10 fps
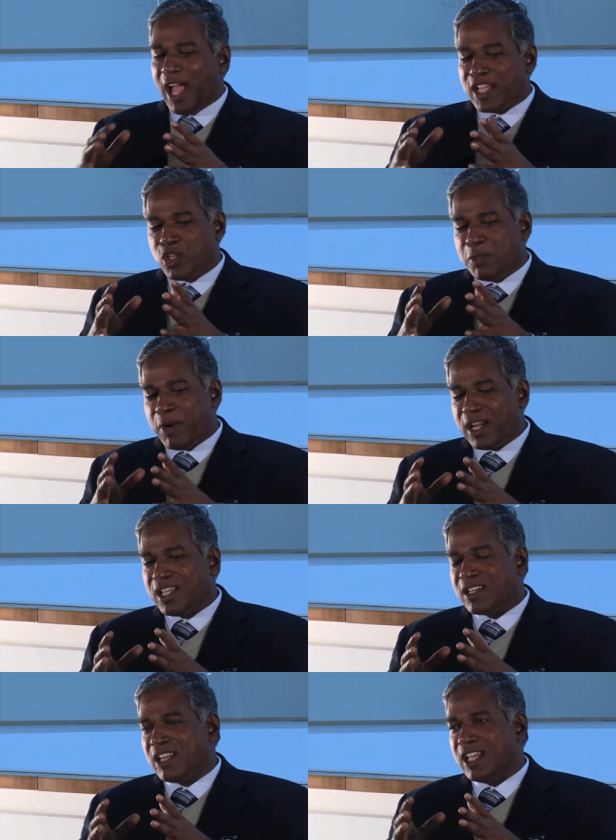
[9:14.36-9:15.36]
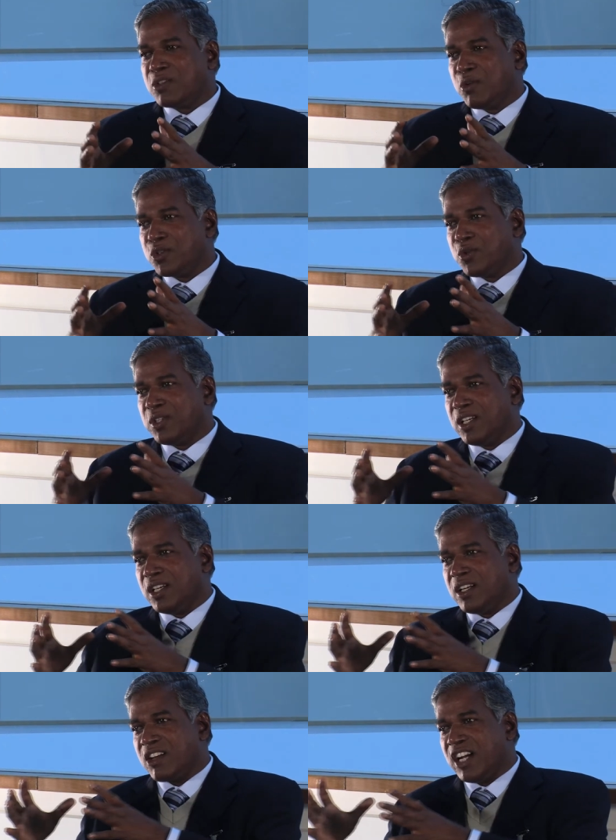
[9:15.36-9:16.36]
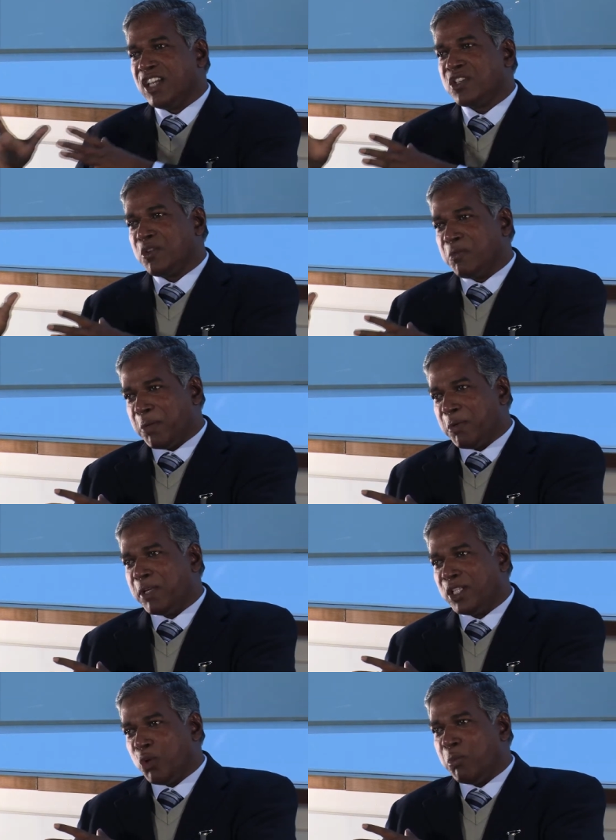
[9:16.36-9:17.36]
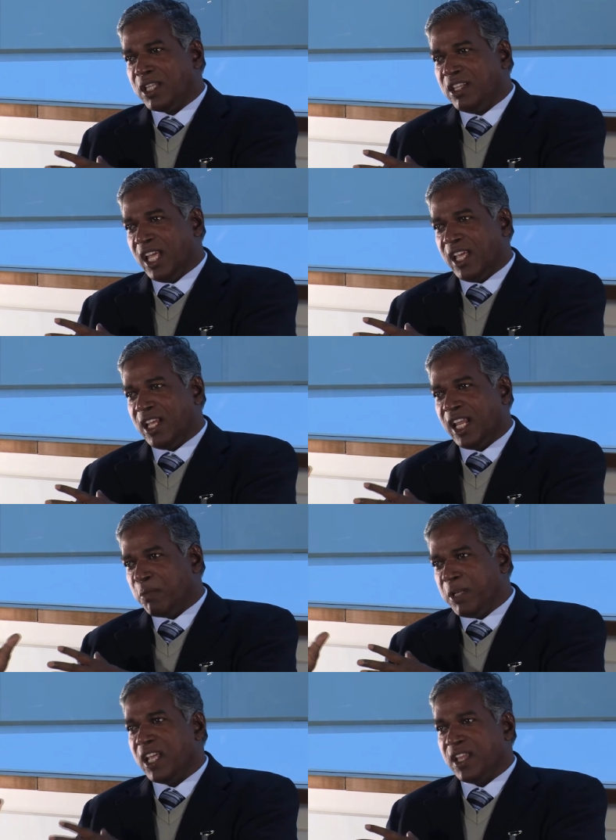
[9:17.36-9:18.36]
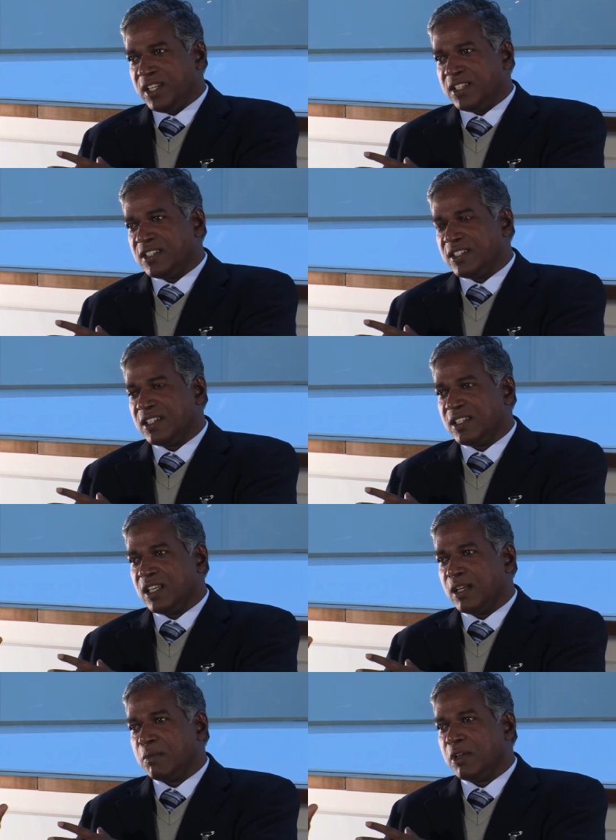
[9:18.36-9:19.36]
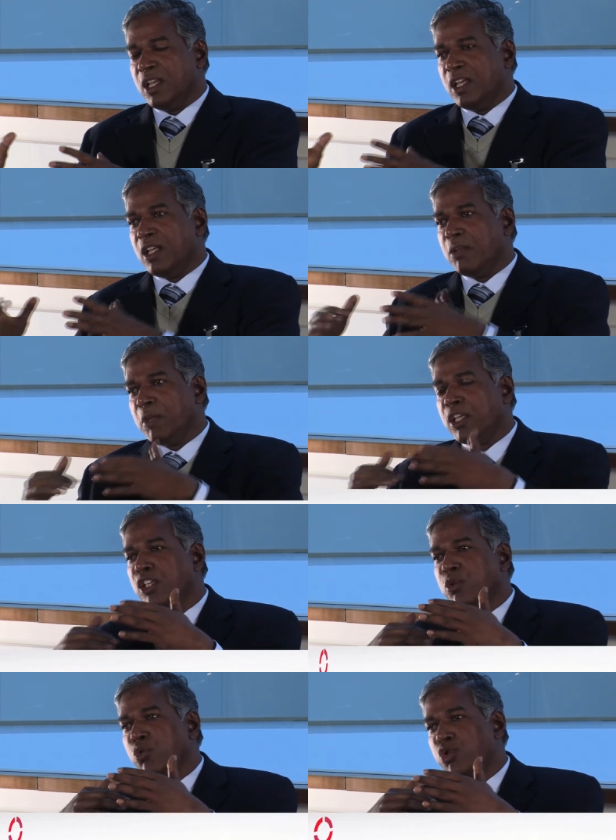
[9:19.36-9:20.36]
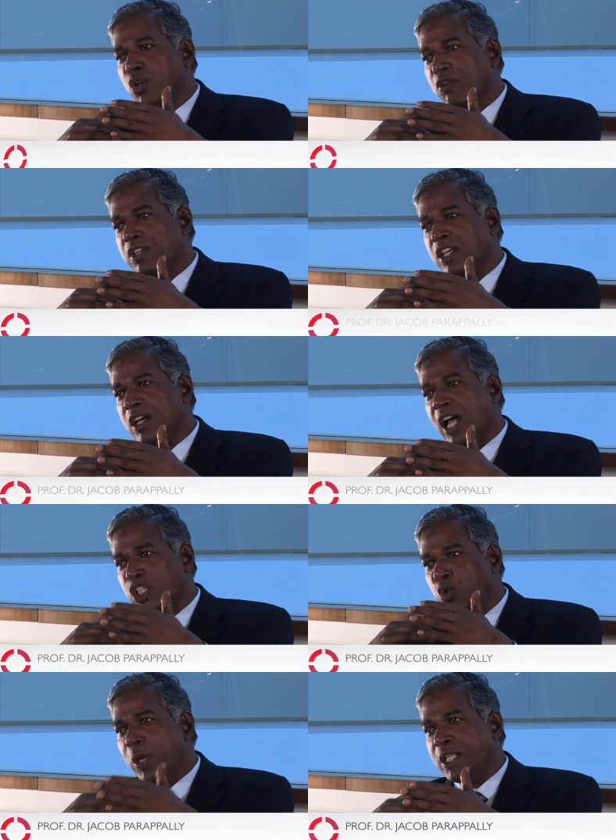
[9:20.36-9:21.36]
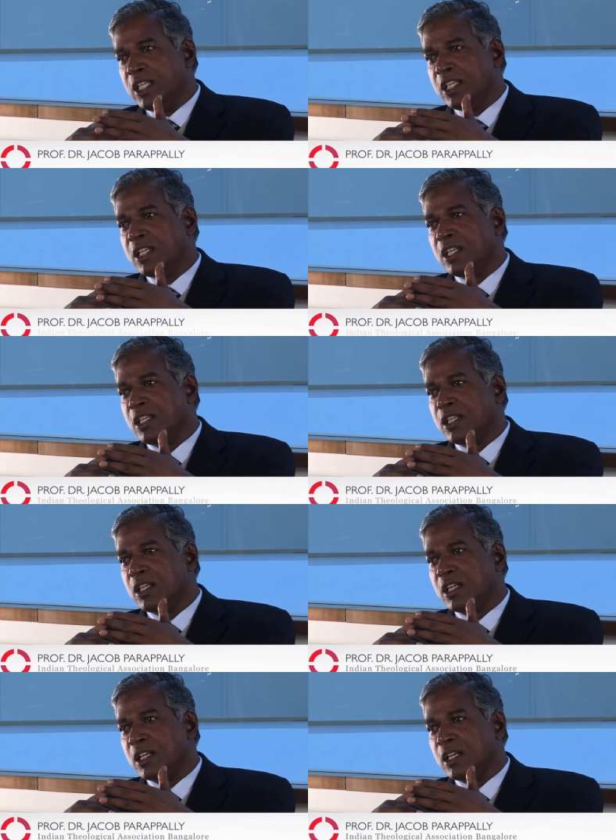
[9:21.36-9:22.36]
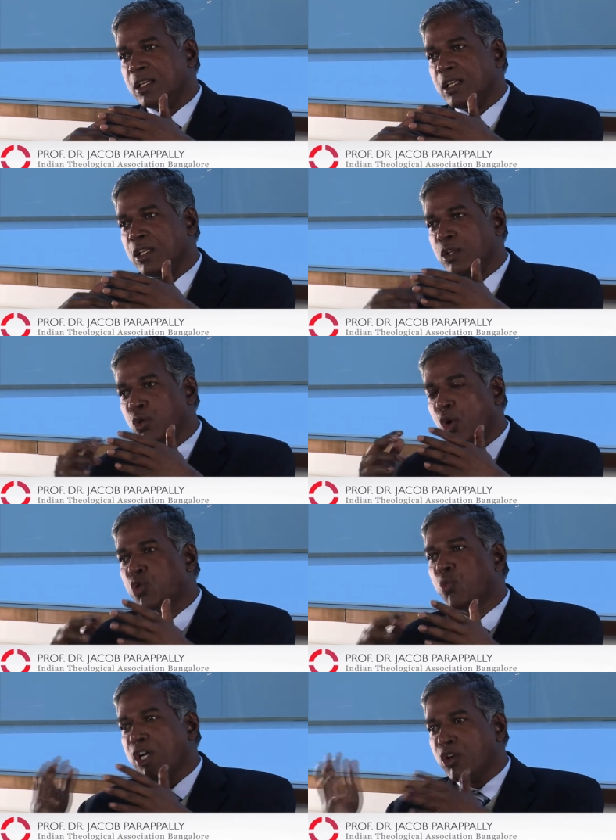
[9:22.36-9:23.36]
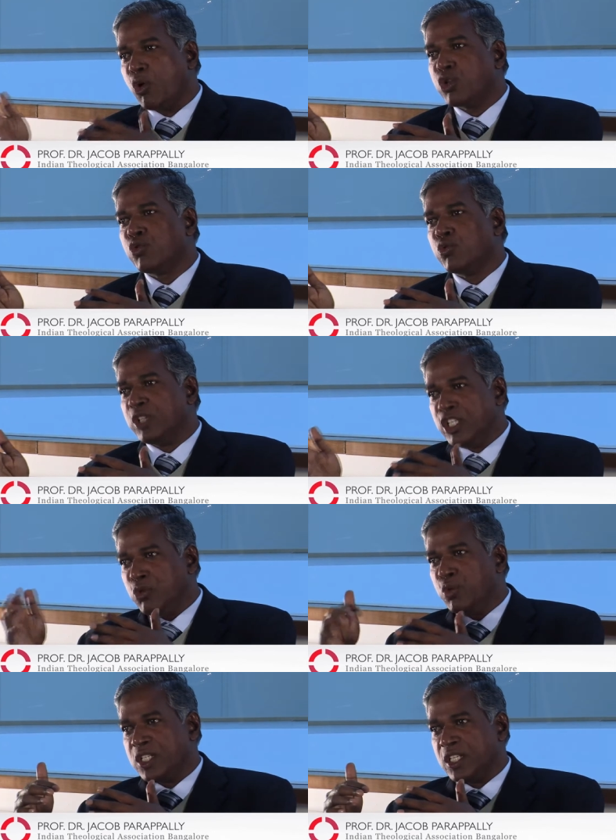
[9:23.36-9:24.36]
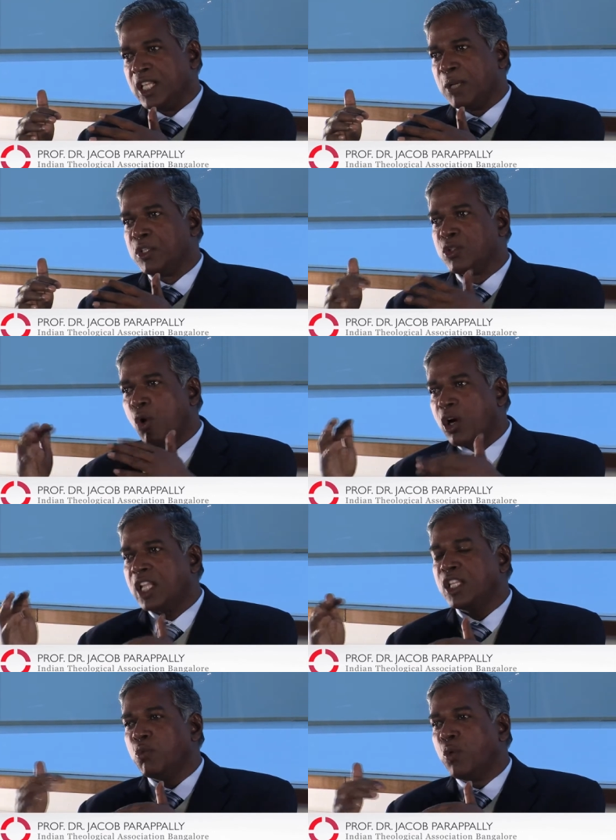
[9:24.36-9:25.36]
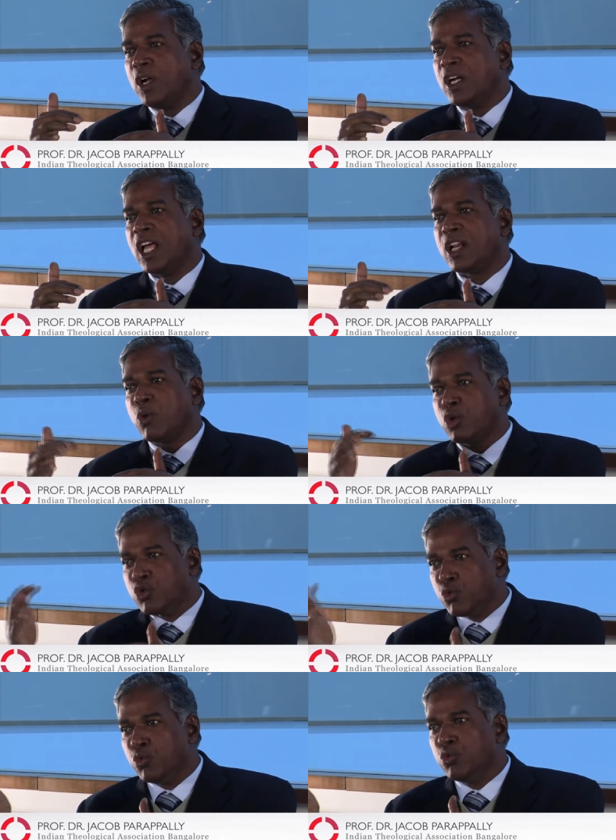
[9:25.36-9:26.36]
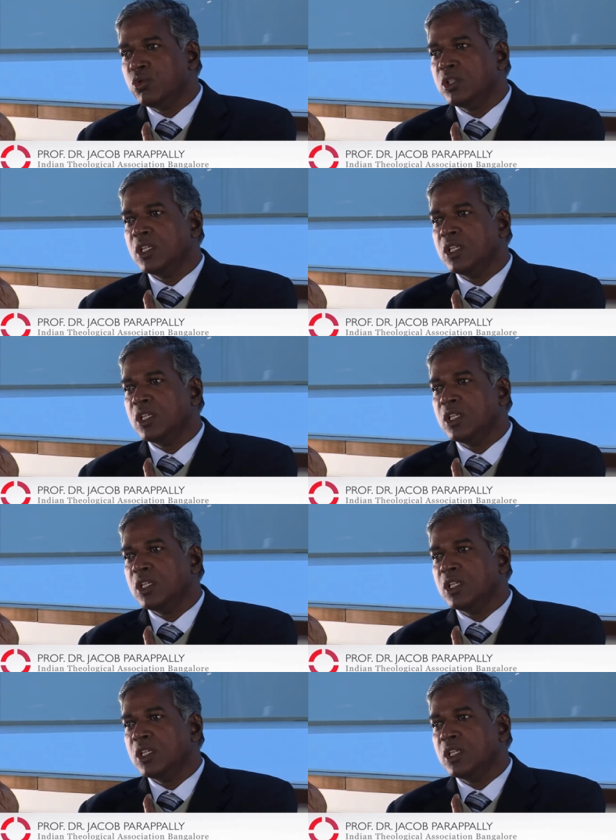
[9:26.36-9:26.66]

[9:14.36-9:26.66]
Actually, Panikkar takes also the tradition of Brahmabandhab Upadhyay, like many others, yeah, making use of the Advaitic, uh, not one, not two intuition. That means God and the world are not two,